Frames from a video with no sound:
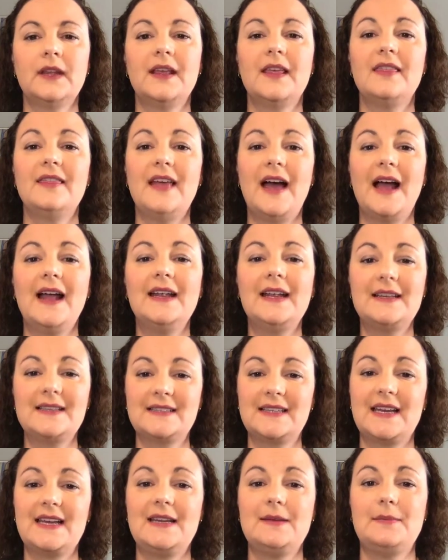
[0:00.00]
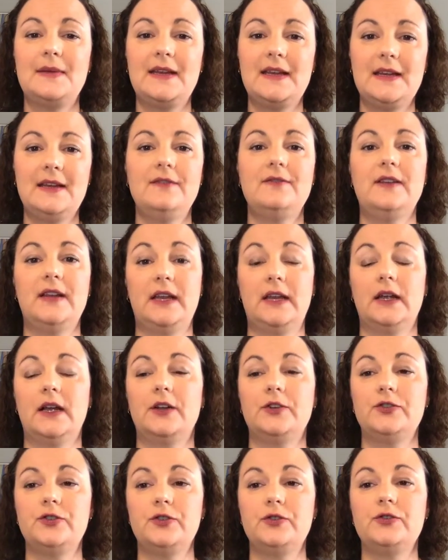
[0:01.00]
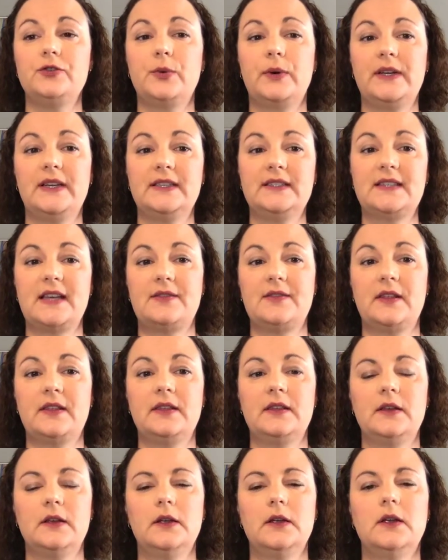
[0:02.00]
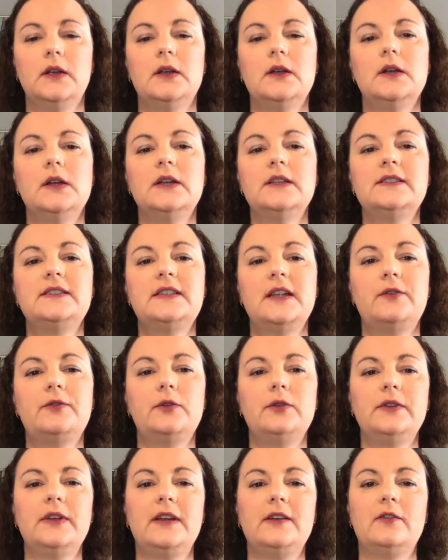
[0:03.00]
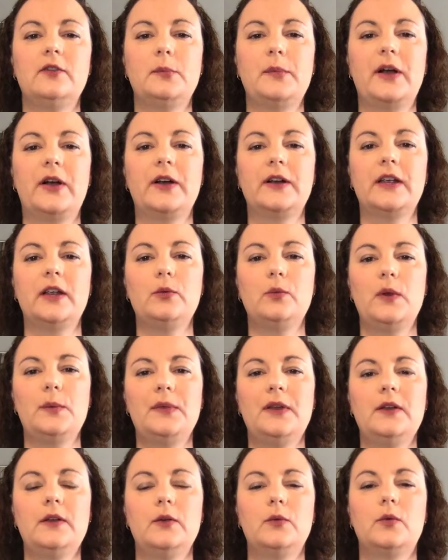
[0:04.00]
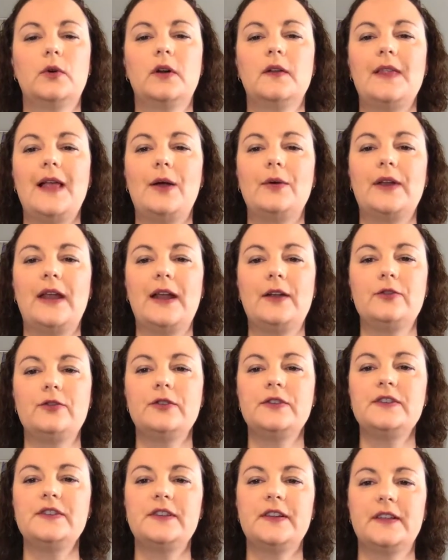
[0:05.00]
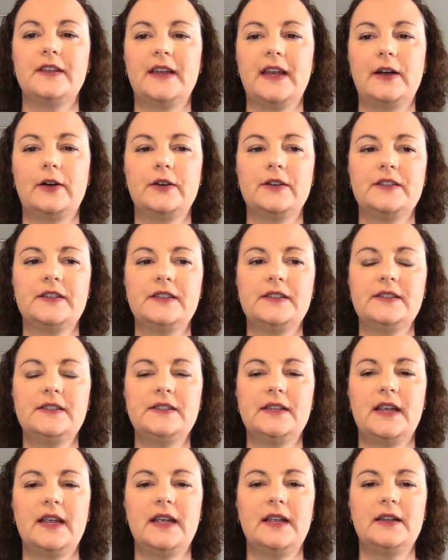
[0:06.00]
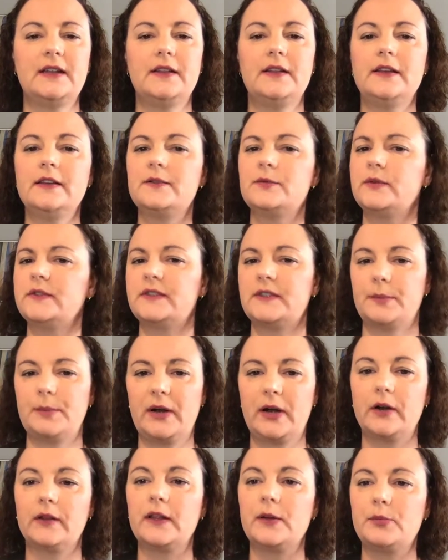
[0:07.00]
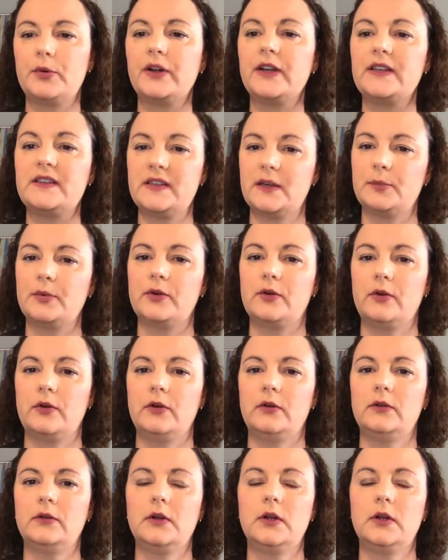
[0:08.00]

That same evening, on June 27th, several Native American women were allowed entrance to the garrisons, and this was apparently pretty typical.